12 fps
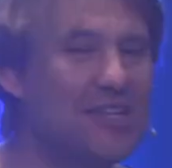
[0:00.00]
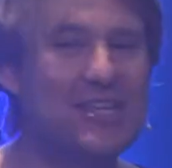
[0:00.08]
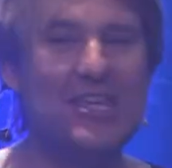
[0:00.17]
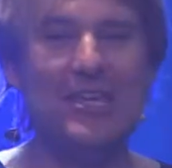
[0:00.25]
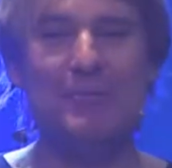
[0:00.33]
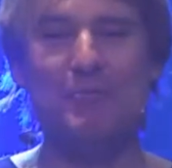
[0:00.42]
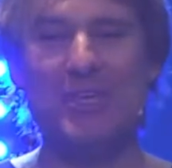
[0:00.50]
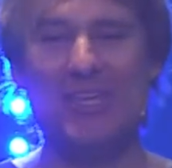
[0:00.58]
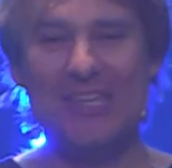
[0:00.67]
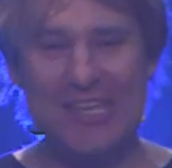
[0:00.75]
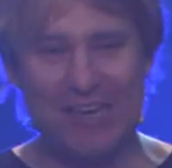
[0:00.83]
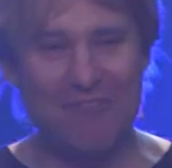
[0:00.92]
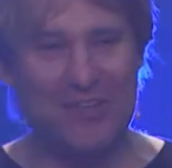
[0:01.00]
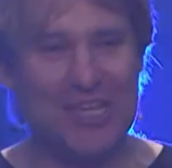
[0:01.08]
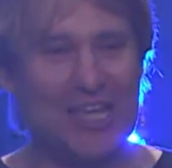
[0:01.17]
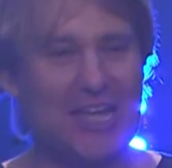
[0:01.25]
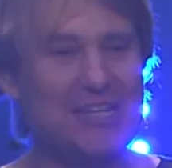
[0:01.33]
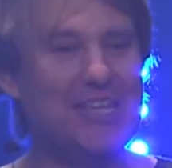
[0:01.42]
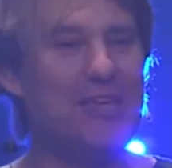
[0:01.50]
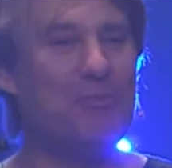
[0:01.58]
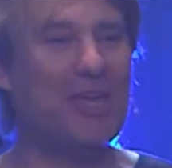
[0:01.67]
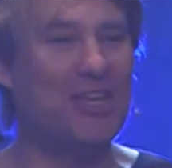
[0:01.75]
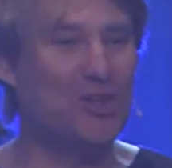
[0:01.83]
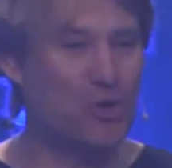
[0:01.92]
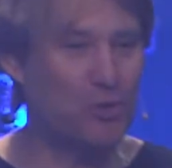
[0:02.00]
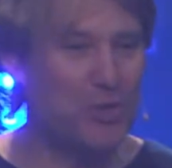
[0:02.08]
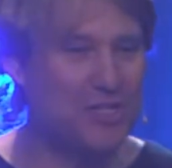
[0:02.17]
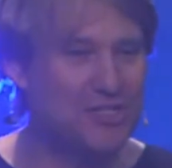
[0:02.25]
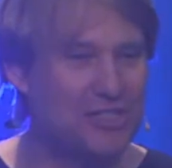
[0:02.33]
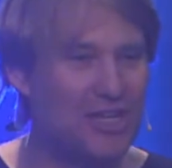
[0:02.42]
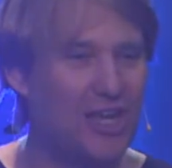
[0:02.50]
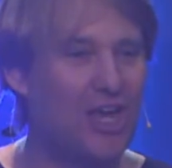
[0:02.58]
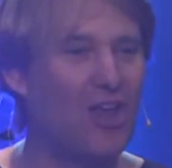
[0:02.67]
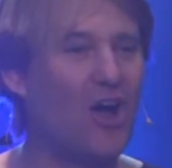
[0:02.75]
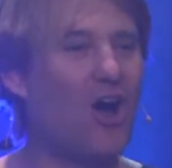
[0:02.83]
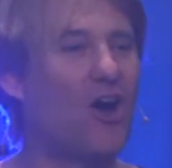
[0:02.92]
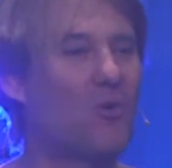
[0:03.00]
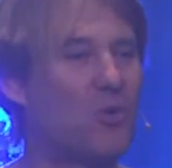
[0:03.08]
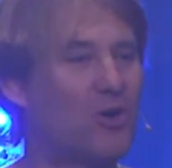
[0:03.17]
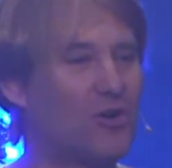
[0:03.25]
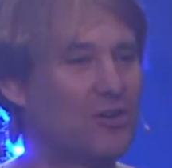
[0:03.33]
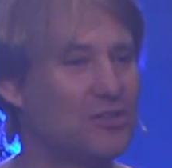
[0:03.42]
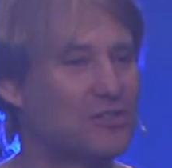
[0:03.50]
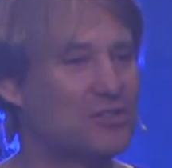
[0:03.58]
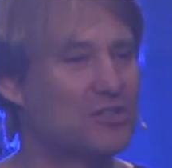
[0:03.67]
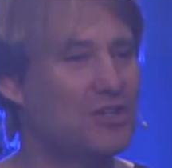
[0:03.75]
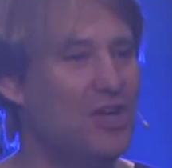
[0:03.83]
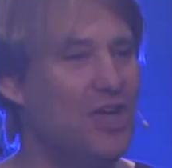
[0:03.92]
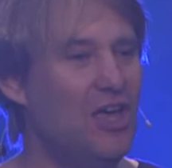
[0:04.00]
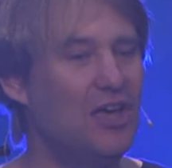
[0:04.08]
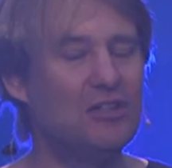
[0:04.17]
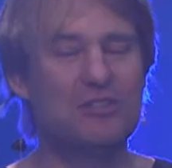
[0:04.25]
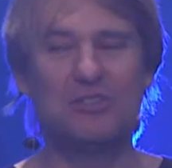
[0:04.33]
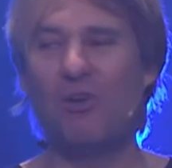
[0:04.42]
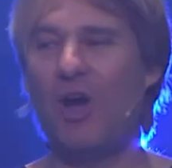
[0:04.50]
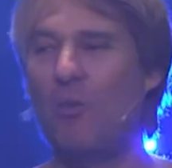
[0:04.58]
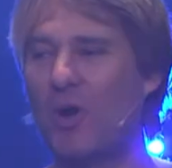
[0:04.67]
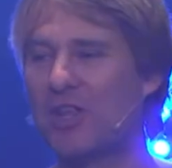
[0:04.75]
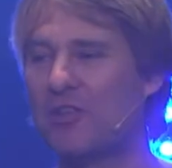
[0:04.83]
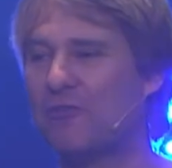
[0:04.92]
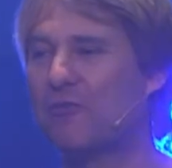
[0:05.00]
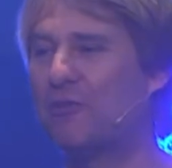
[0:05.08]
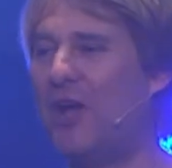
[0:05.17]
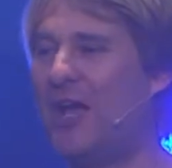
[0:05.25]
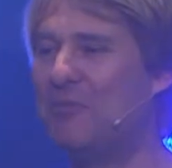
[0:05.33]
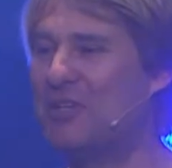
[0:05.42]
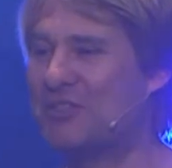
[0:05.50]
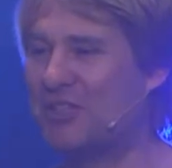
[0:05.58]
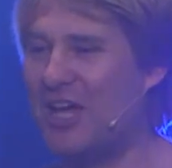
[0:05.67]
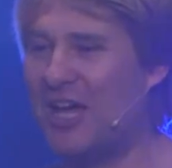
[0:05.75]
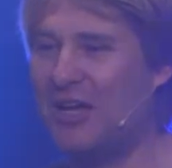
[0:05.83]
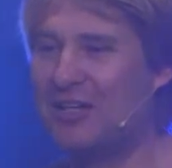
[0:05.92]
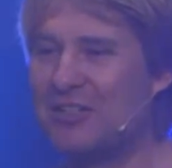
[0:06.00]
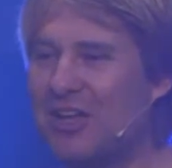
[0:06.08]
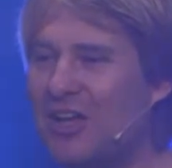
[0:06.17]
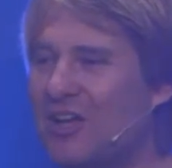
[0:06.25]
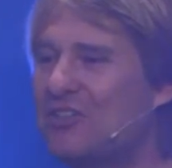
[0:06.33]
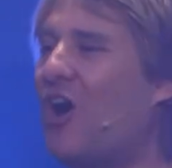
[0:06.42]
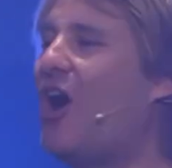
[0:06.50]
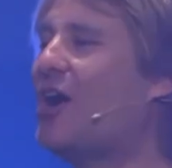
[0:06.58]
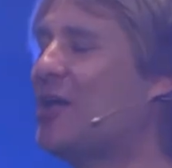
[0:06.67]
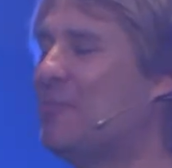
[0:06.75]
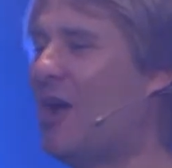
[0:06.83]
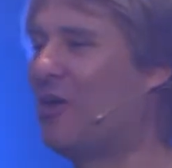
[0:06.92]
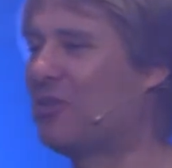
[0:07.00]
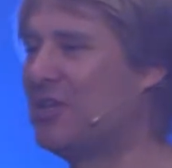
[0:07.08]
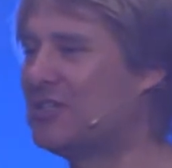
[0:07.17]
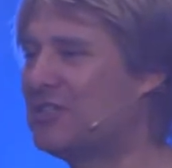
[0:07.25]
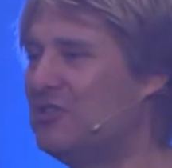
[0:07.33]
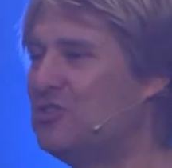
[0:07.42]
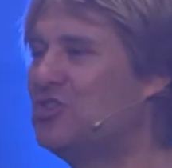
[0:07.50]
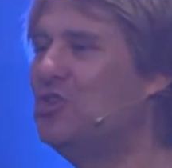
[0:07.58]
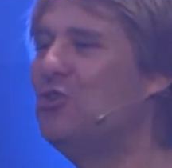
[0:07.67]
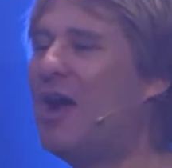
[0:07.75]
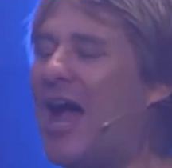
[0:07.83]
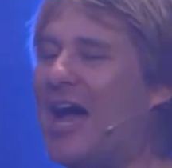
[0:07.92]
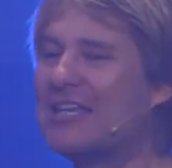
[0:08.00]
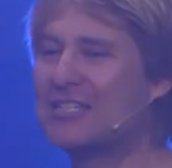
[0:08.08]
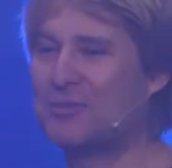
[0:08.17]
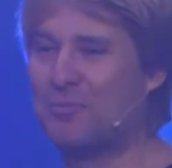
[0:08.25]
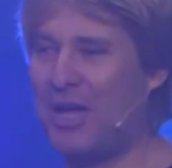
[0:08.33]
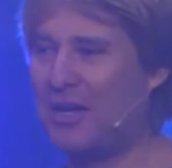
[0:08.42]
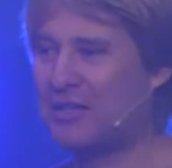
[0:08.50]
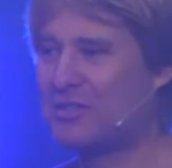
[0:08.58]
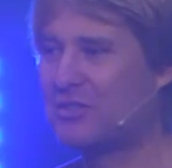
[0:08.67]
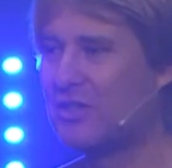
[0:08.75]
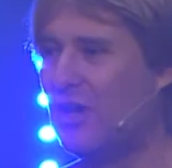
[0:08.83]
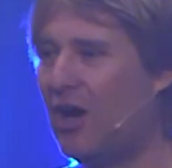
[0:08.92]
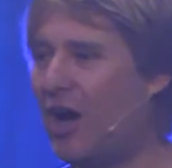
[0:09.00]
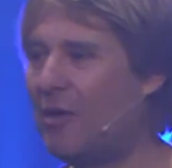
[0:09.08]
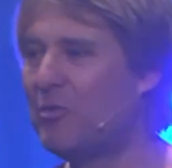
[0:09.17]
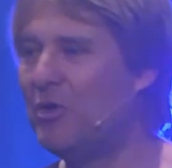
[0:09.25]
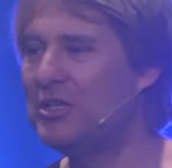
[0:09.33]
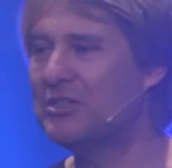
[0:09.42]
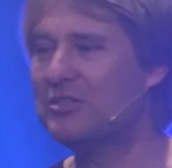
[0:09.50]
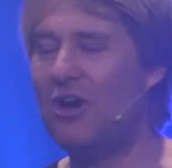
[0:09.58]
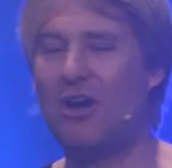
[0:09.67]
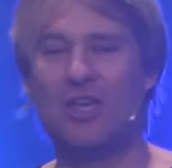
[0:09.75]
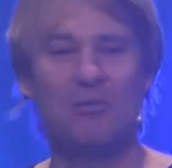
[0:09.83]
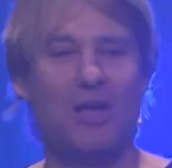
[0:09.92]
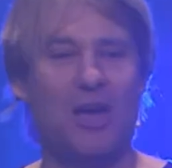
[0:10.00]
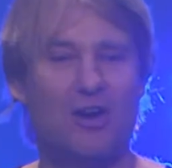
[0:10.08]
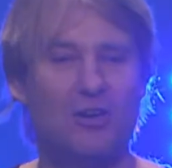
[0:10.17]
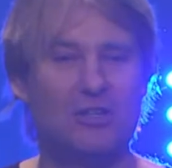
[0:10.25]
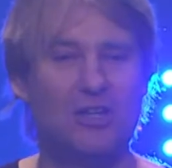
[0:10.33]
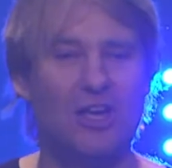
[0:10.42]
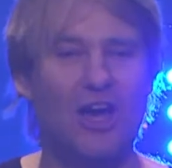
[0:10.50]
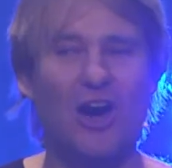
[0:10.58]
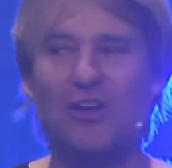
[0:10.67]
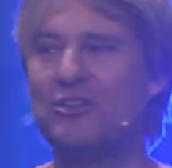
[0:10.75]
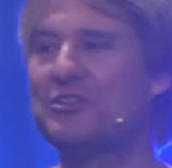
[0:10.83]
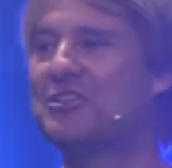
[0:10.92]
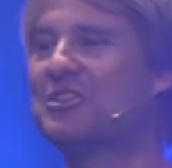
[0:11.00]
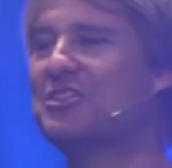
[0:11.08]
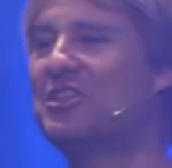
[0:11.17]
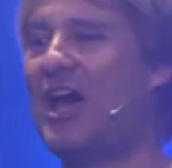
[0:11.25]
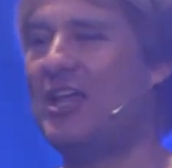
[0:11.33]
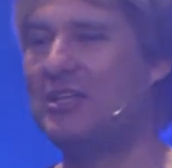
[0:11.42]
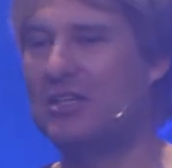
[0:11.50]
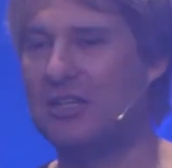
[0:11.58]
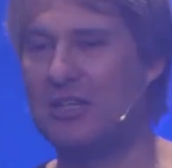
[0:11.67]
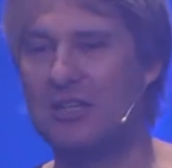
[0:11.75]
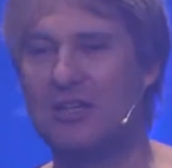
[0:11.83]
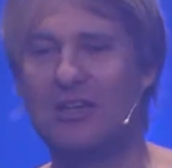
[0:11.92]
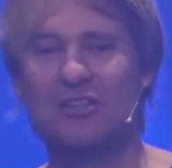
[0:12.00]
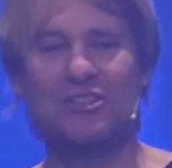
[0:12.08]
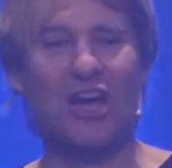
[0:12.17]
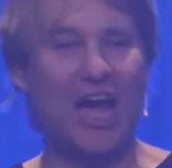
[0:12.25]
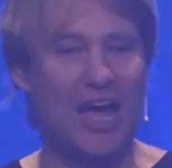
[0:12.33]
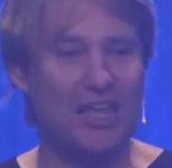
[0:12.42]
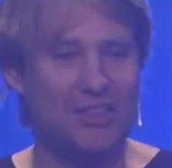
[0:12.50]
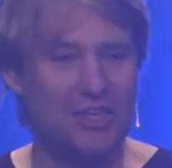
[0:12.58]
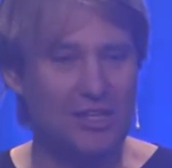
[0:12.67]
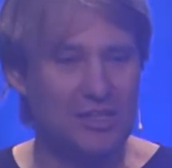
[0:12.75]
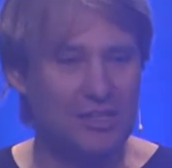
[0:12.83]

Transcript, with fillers: keep giving and keep increasing in our worlds. And so I wanted to frame this day and talk about this in two aspects. I'm going to talk about understanding tithing